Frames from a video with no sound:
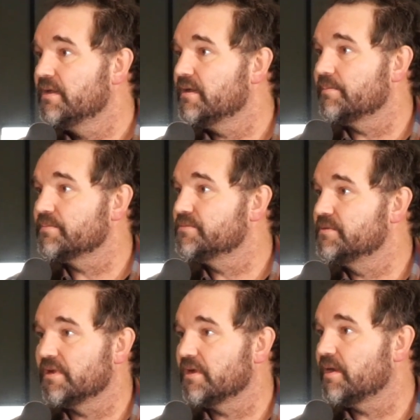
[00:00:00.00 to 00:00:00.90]
I'm
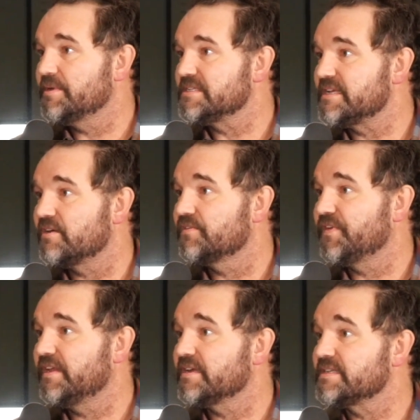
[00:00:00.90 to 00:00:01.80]
in South
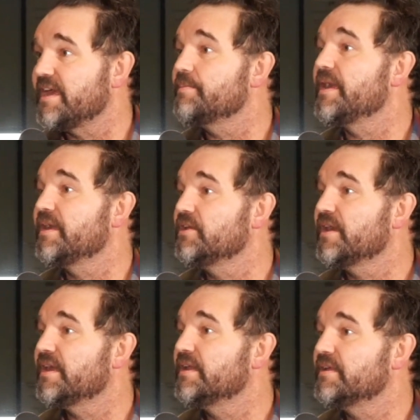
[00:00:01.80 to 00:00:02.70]
Phoenix. Hey, man, you
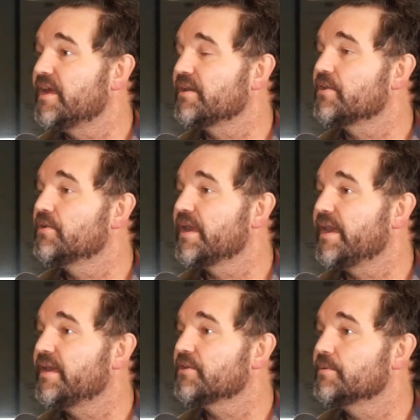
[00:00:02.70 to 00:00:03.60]
got any of that
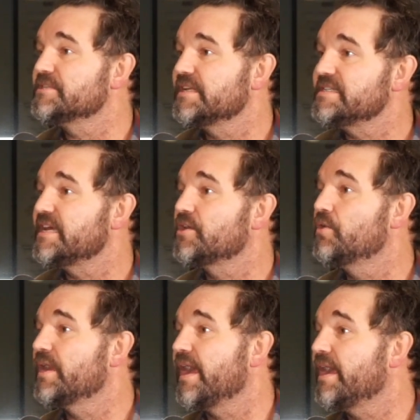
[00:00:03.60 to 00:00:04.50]
cocaine? Como se dice
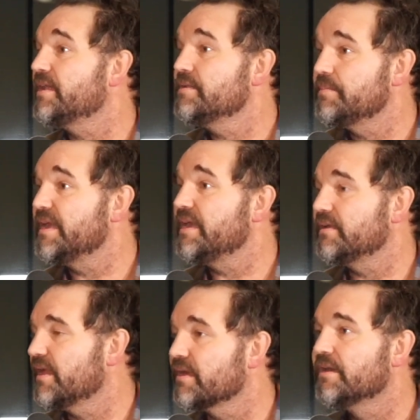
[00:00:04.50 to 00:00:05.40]
cocaine?
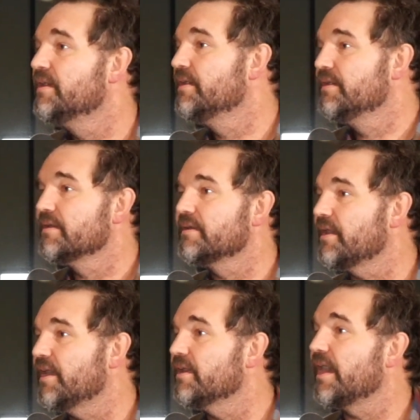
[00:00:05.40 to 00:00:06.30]
Me? Like,
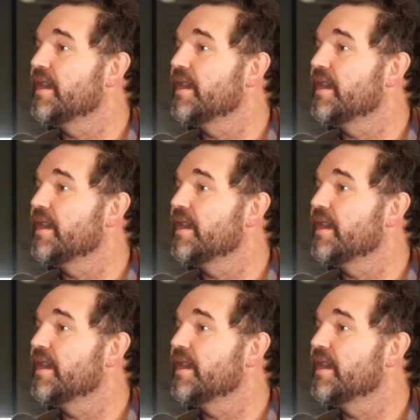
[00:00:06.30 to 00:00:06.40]
college.